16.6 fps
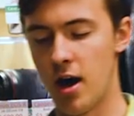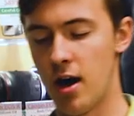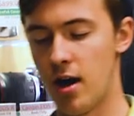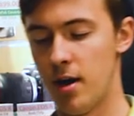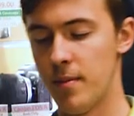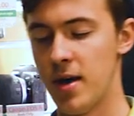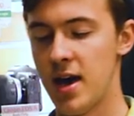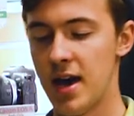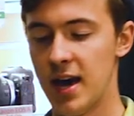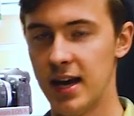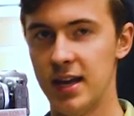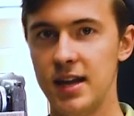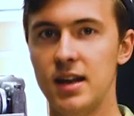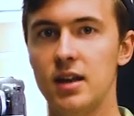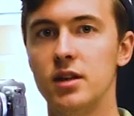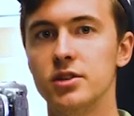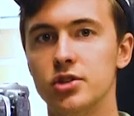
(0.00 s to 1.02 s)
Um, and
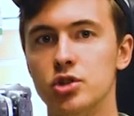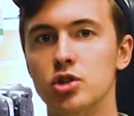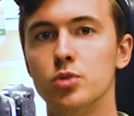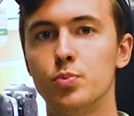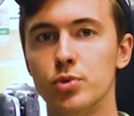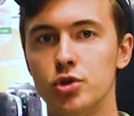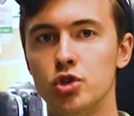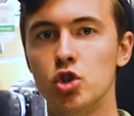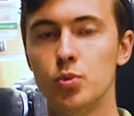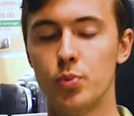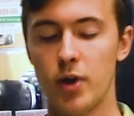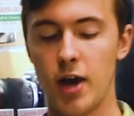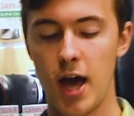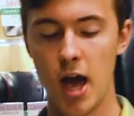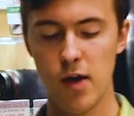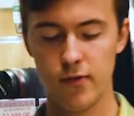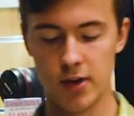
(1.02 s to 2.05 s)
it is super, super
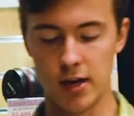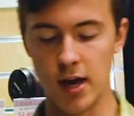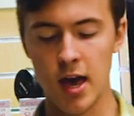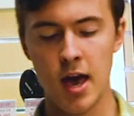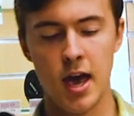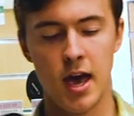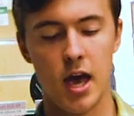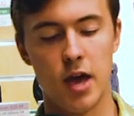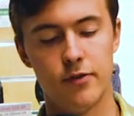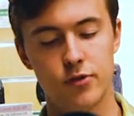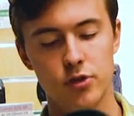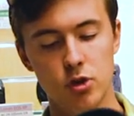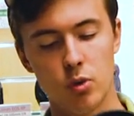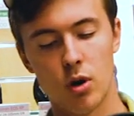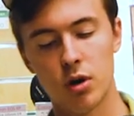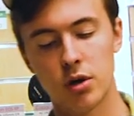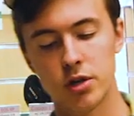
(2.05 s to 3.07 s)
heavy. If
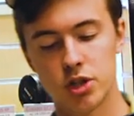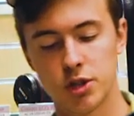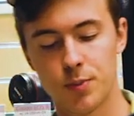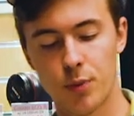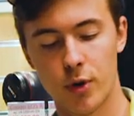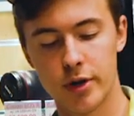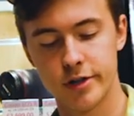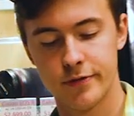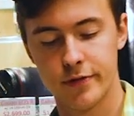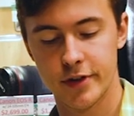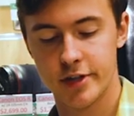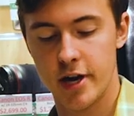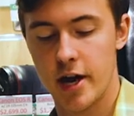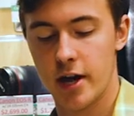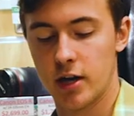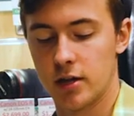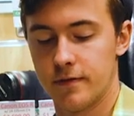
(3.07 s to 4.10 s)
you are a sports
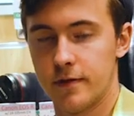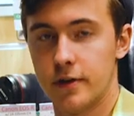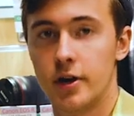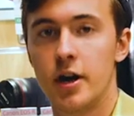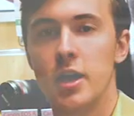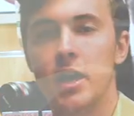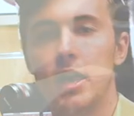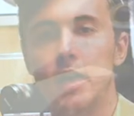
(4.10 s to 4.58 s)
photographer,